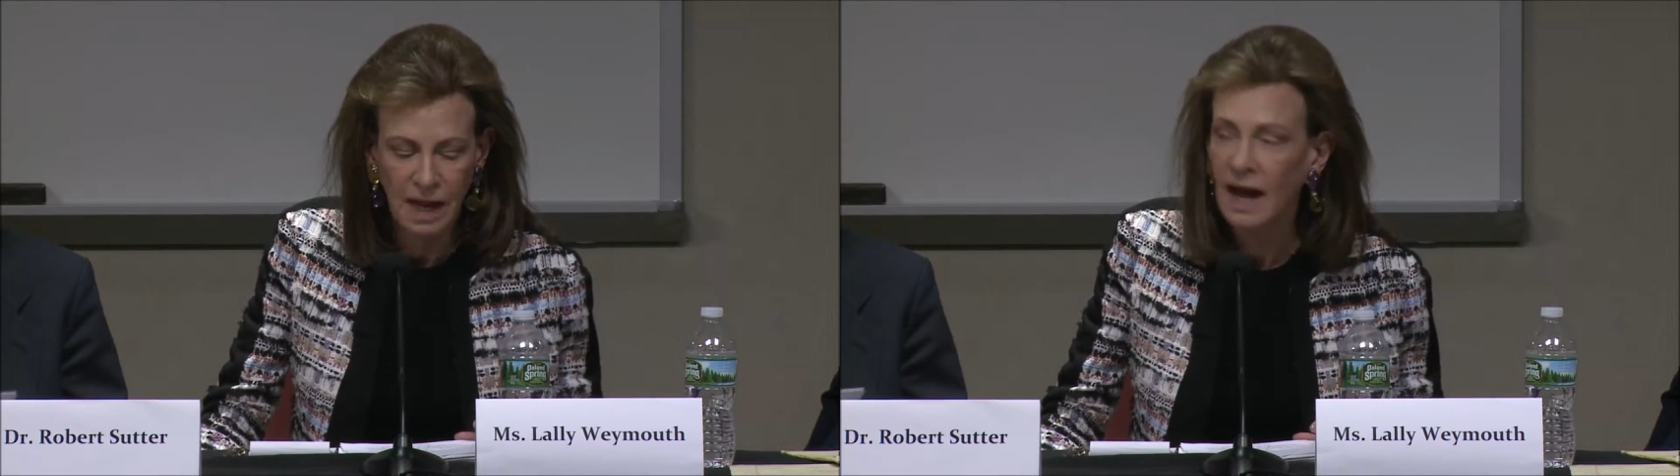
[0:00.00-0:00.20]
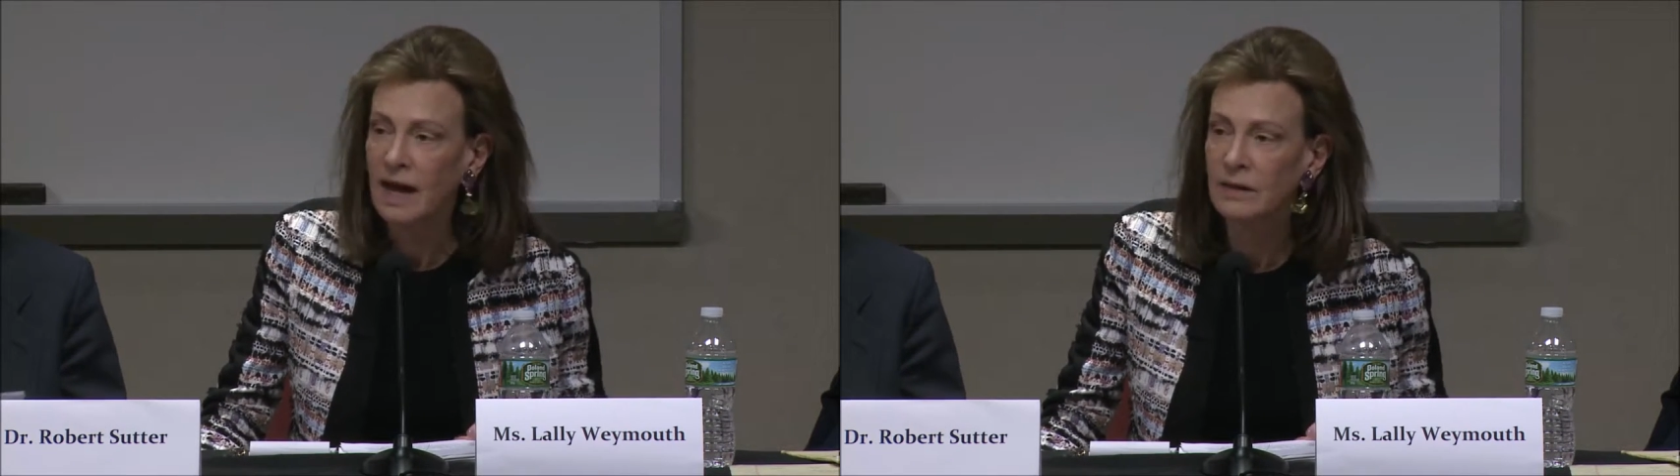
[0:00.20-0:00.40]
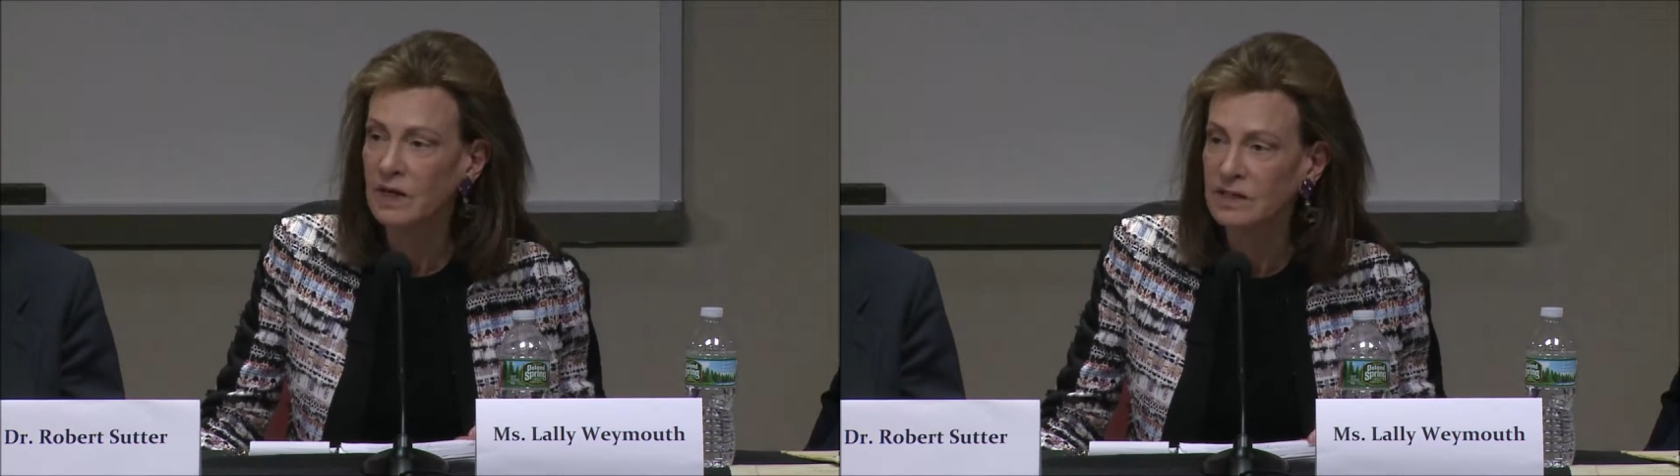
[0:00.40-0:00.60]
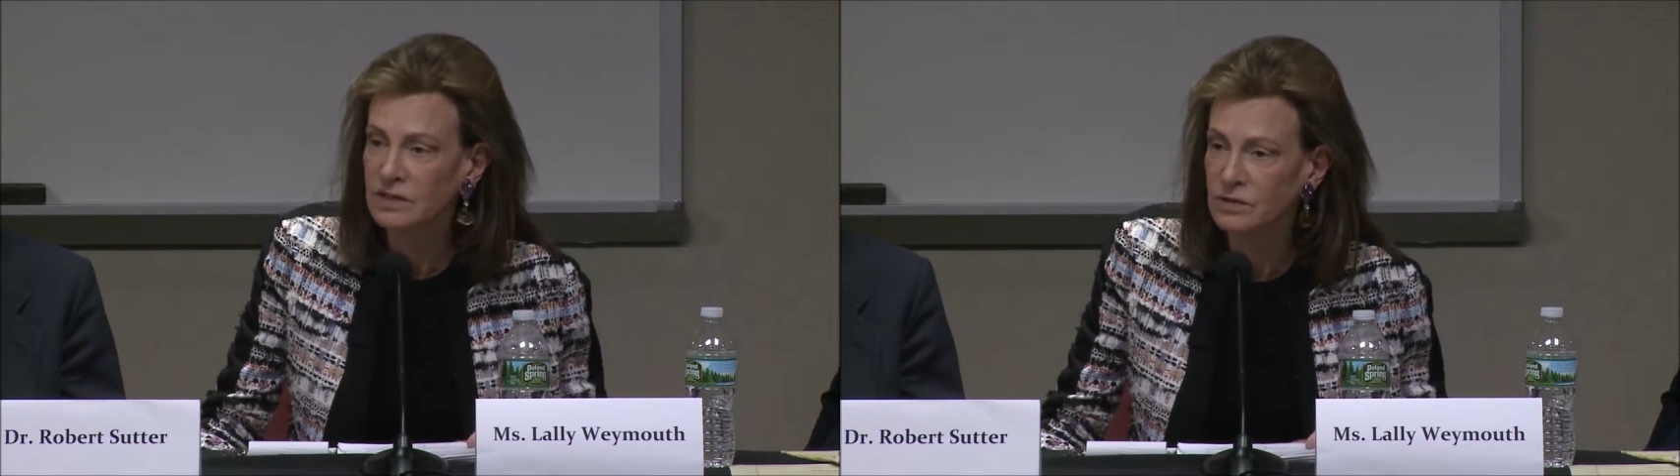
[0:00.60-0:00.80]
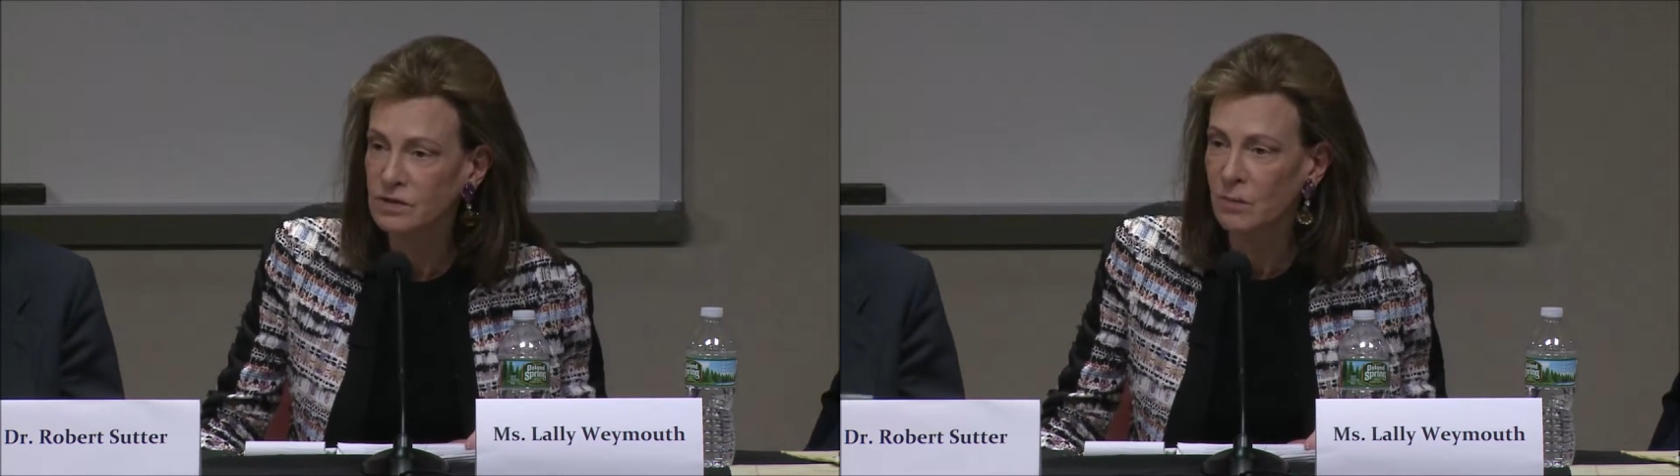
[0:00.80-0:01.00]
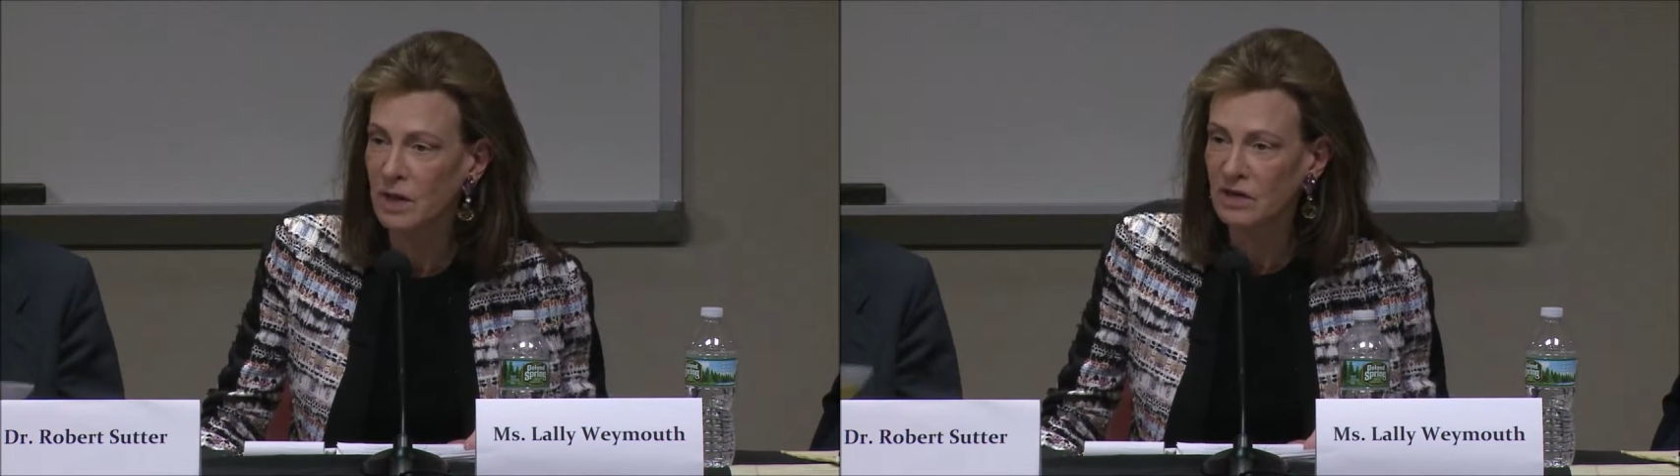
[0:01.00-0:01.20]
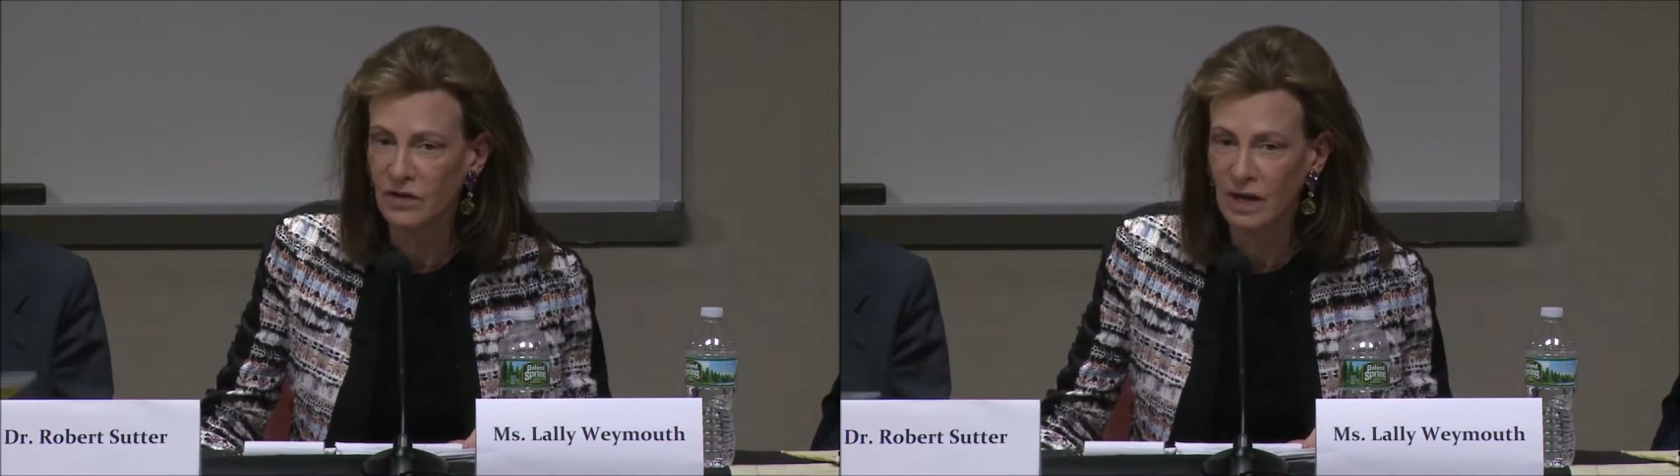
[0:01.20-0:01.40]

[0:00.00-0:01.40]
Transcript: Anyway, so, so much for the